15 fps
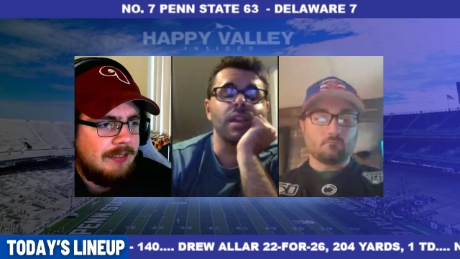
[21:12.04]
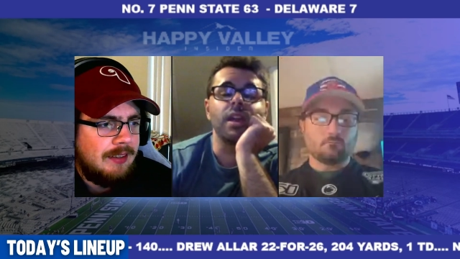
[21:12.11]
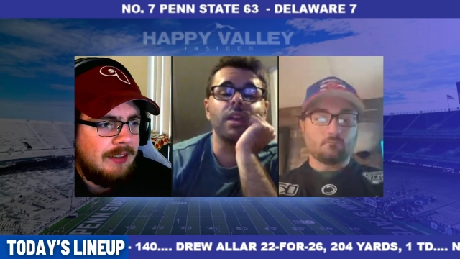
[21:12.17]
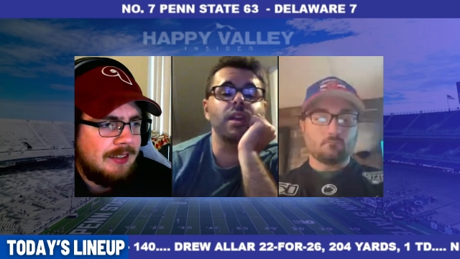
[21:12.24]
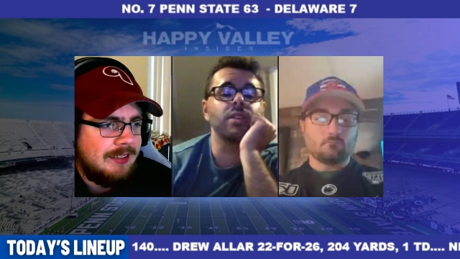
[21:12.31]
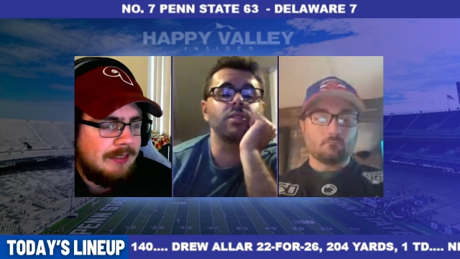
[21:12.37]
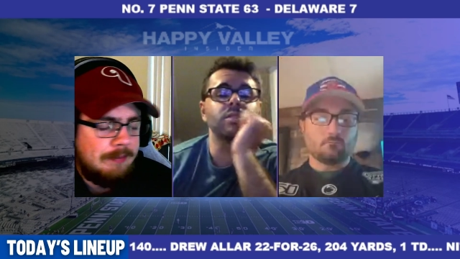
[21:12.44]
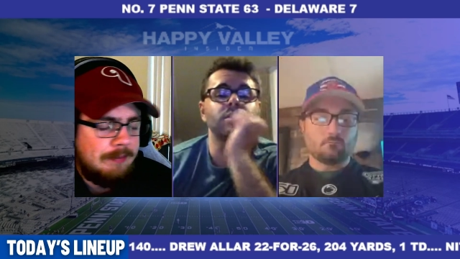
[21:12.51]
Speaker 1: Yeah,
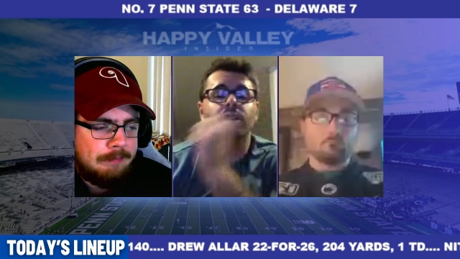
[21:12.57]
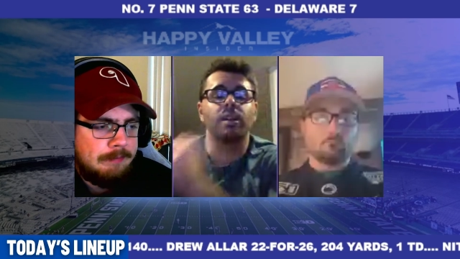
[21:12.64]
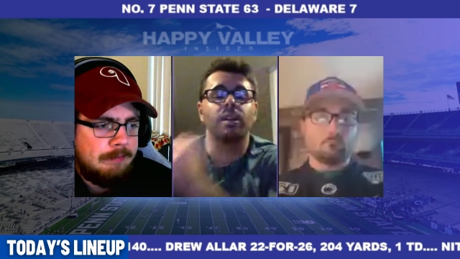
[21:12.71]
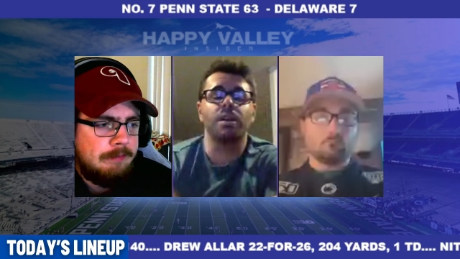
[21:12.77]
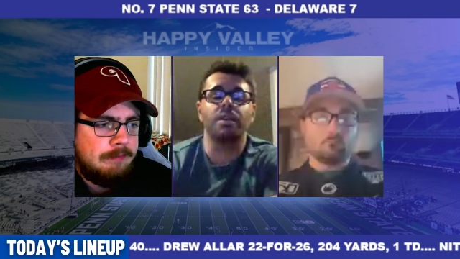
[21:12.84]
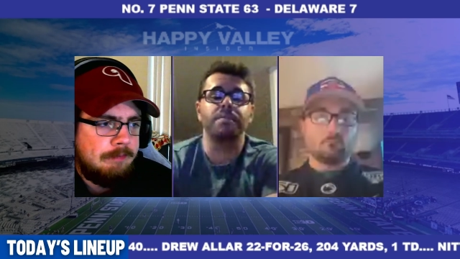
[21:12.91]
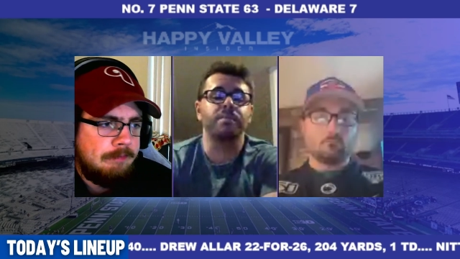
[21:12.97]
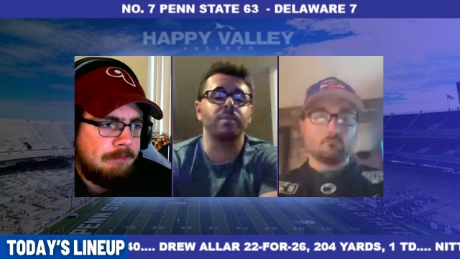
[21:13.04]
no, just
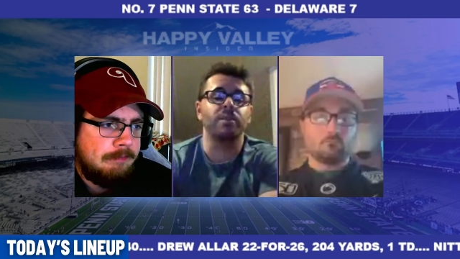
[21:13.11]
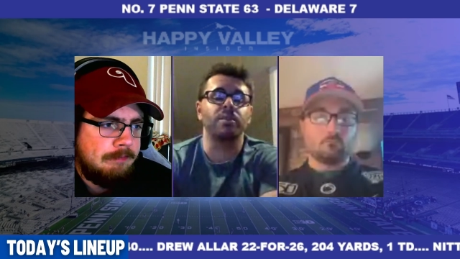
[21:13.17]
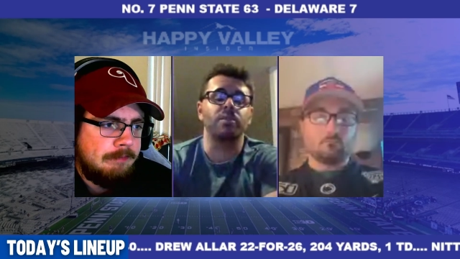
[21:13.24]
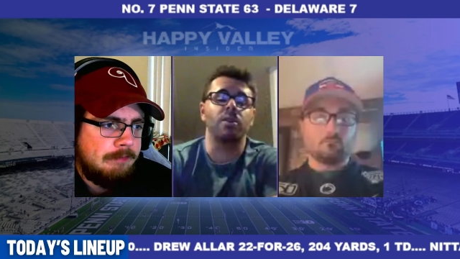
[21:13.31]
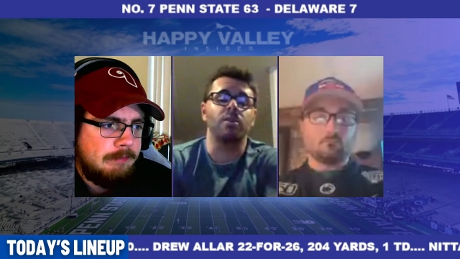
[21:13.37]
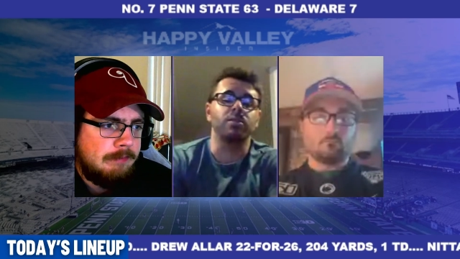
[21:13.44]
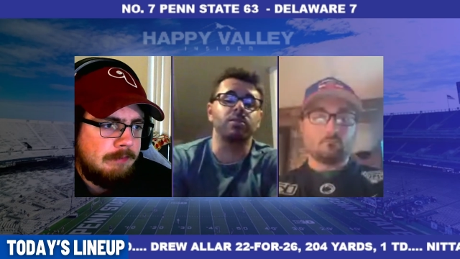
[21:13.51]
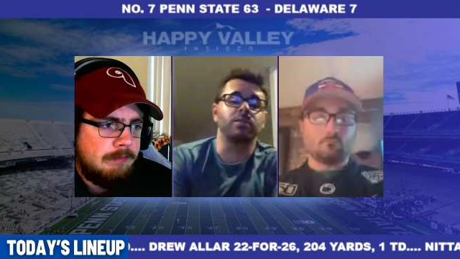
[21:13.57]
um, you know,
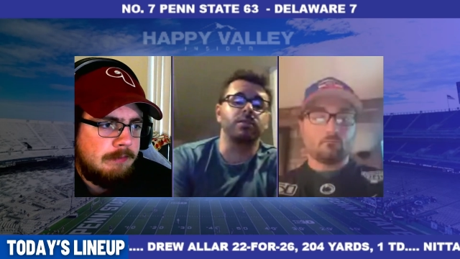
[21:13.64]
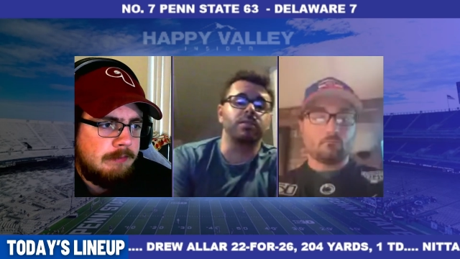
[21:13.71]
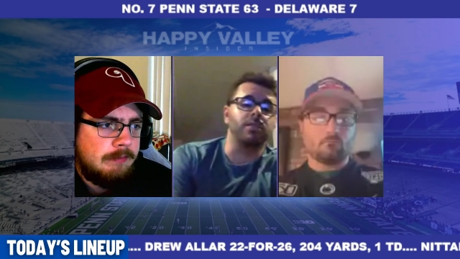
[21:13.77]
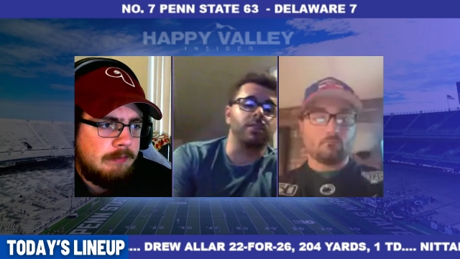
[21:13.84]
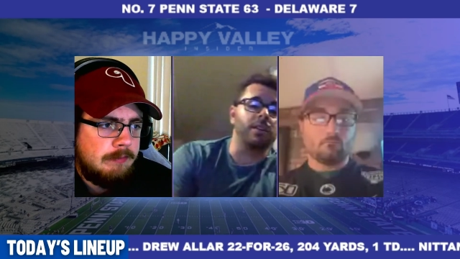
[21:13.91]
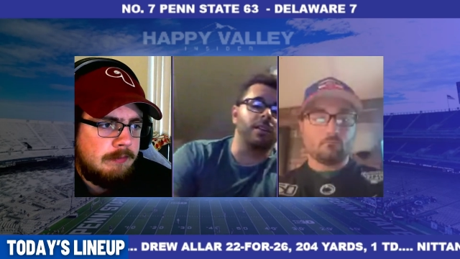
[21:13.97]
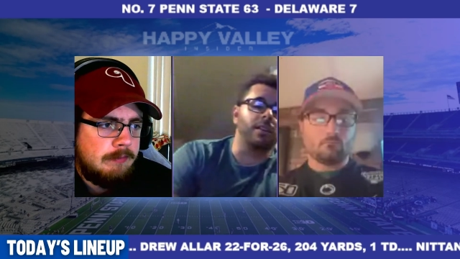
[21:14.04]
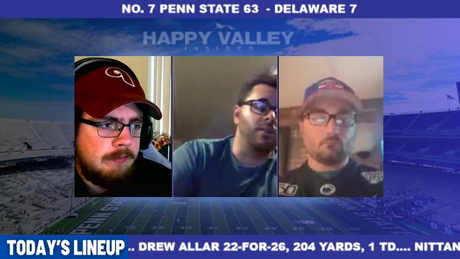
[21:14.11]
going to
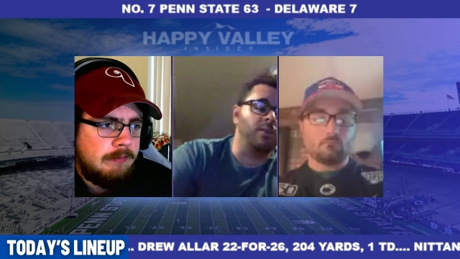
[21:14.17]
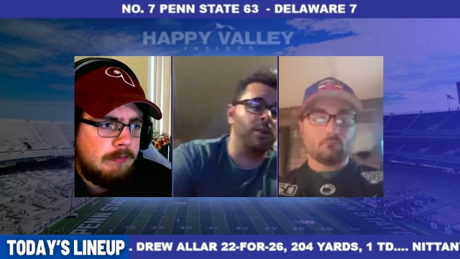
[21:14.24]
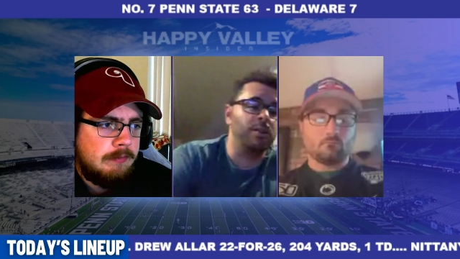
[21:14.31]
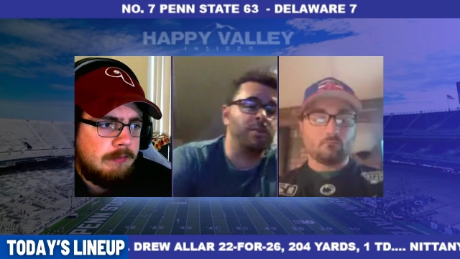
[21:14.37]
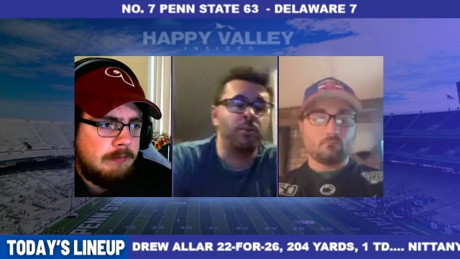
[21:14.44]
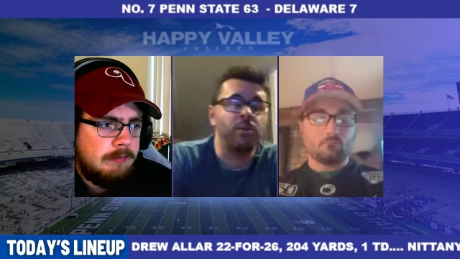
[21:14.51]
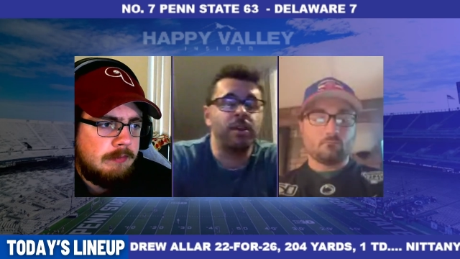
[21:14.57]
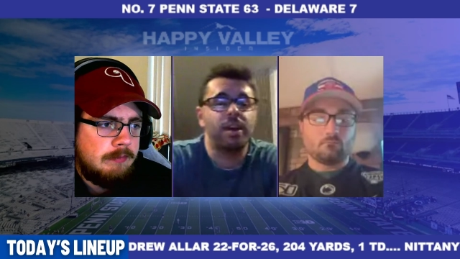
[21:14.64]
your
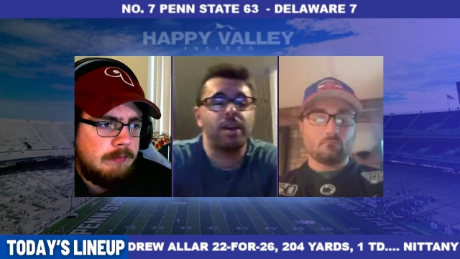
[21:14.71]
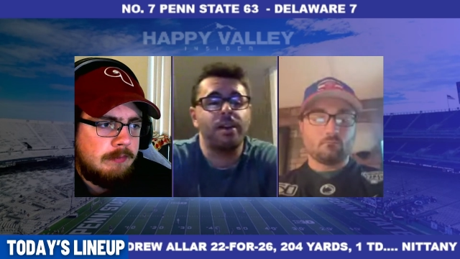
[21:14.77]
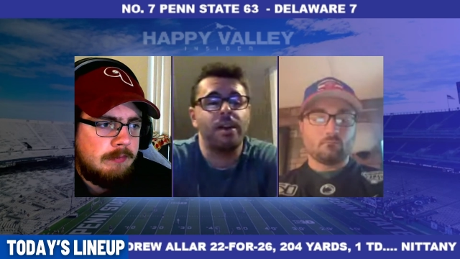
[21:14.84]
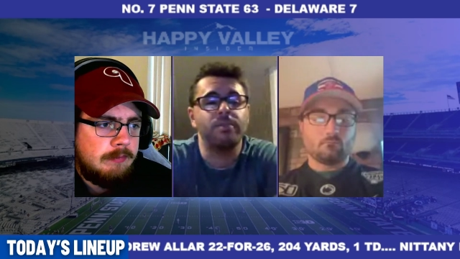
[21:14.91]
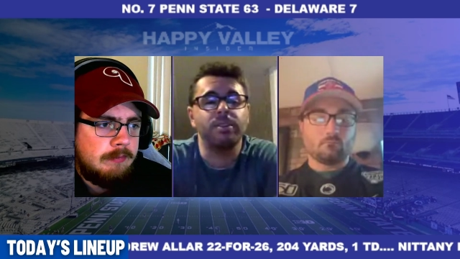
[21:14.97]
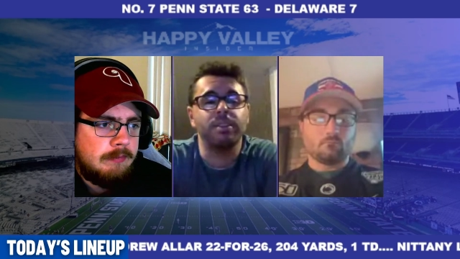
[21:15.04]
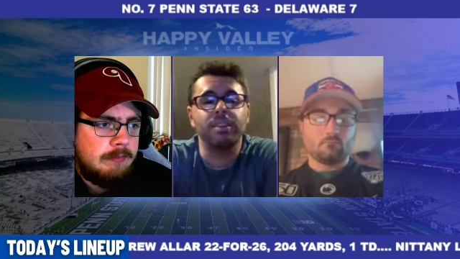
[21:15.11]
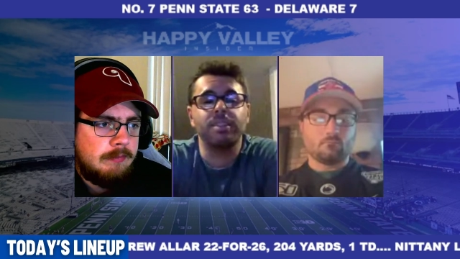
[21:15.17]
Illinois point, I,
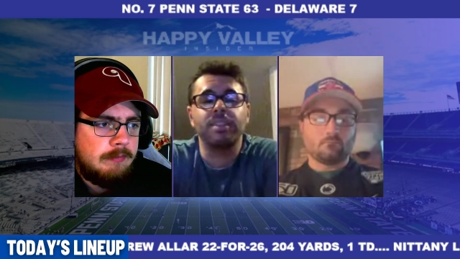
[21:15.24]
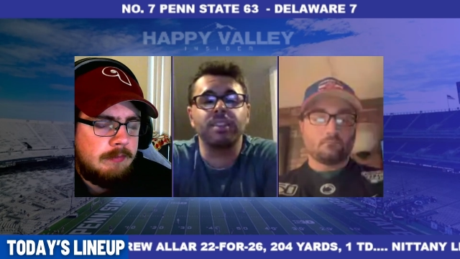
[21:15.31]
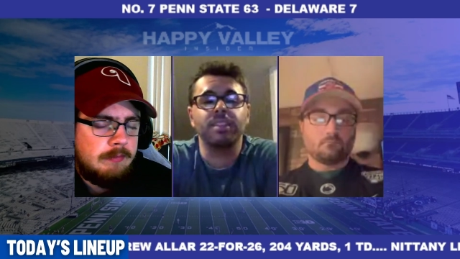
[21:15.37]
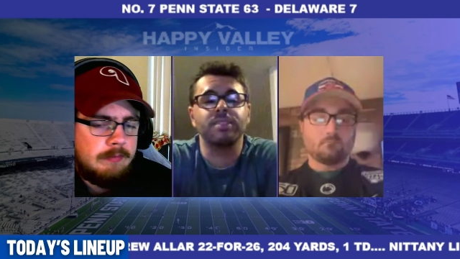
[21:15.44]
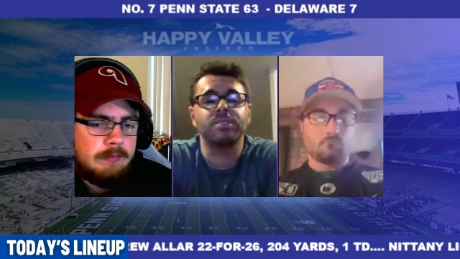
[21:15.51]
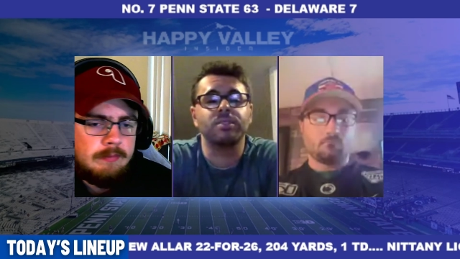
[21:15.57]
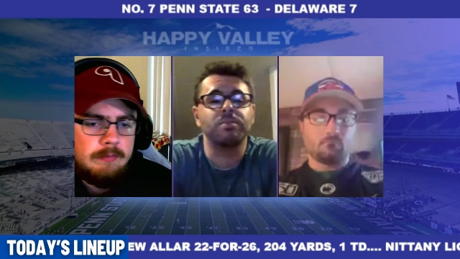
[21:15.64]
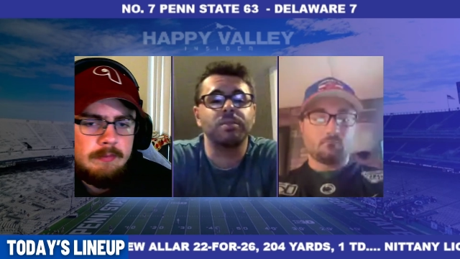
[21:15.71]
I really
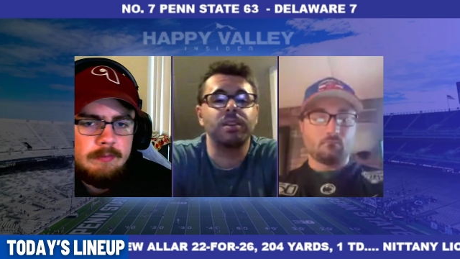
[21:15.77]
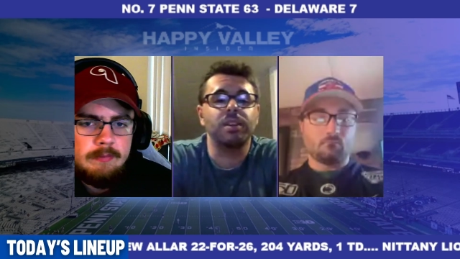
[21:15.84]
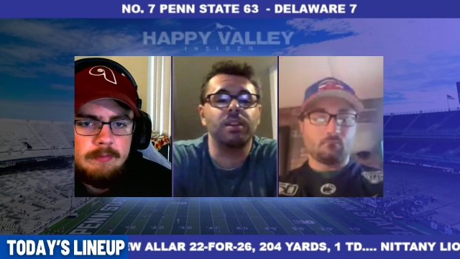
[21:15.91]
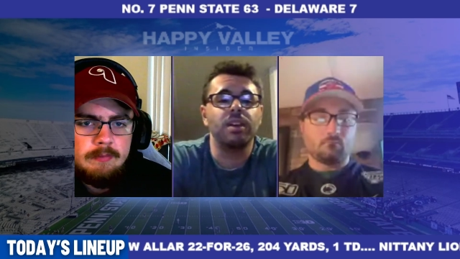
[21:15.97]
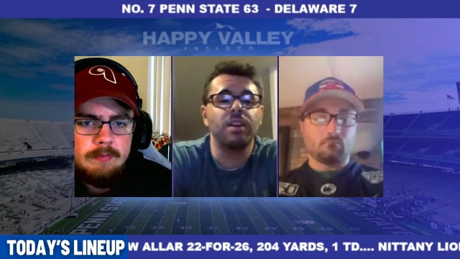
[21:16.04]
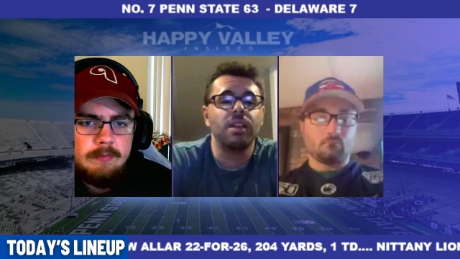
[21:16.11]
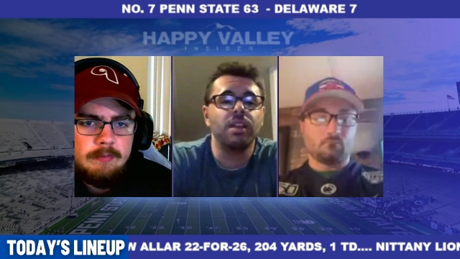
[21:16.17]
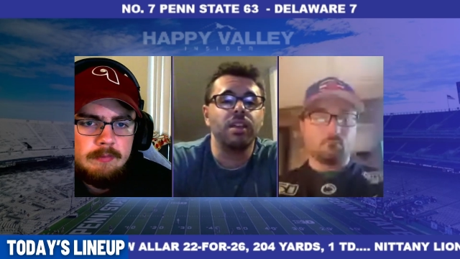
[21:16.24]
think this will
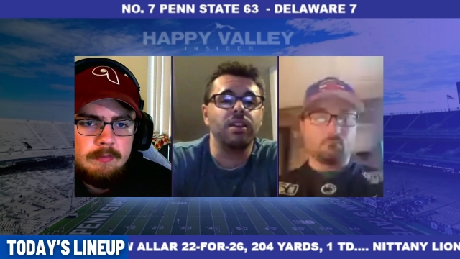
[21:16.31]
be,